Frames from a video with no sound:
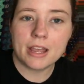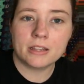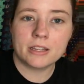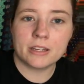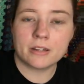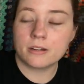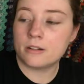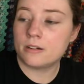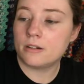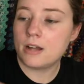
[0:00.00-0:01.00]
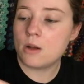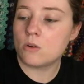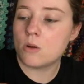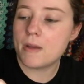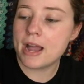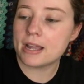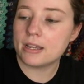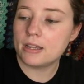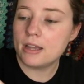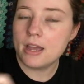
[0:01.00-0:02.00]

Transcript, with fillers: and then uh, I will go back